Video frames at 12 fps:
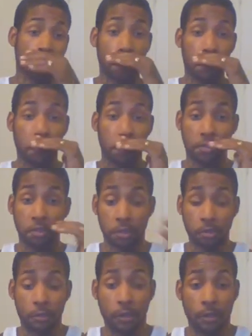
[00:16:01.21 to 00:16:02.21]
He wanted to
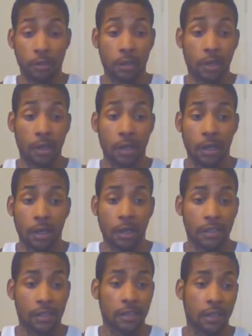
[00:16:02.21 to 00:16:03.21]
shoot it. I
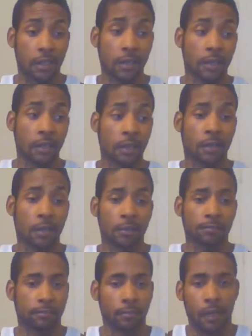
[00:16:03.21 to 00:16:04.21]
said, hey, I'm
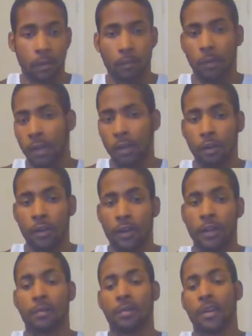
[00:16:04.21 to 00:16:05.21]
running low on
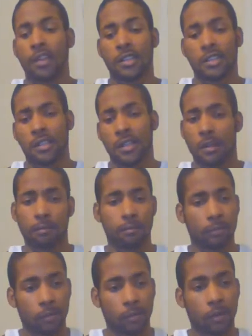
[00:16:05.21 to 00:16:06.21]
ammo. I just said, I'm
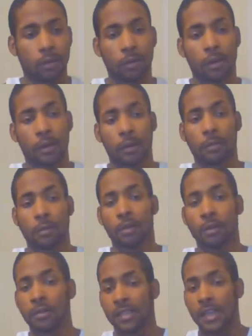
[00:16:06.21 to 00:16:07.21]
running low on ammo.
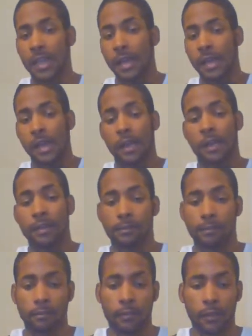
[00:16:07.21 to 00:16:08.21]
It's kind of hot.
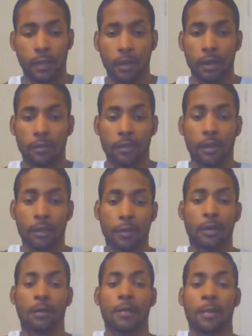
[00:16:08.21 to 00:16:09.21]
Gonna get ready
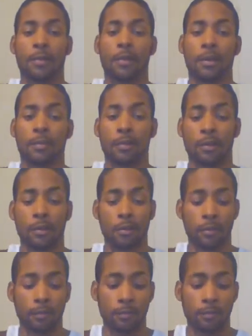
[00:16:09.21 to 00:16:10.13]
to wrap it up and go.